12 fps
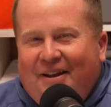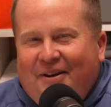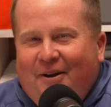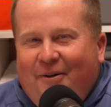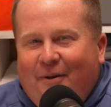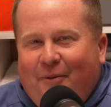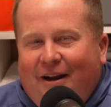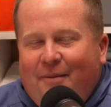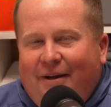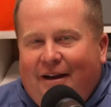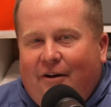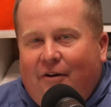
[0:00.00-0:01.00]
No doubt, we'll get
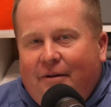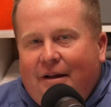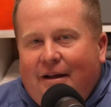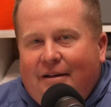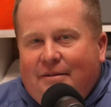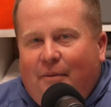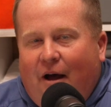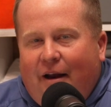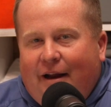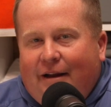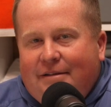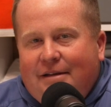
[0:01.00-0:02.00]
him a heater, some
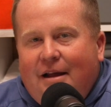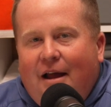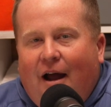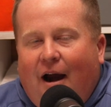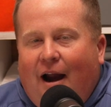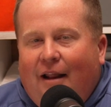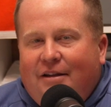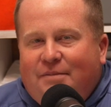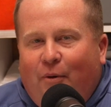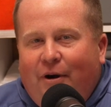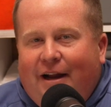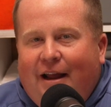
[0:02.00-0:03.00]
hot hands. All right,
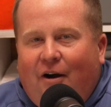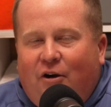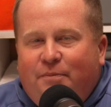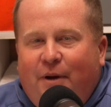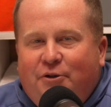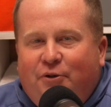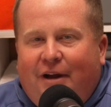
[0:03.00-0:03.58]
let's bring in our special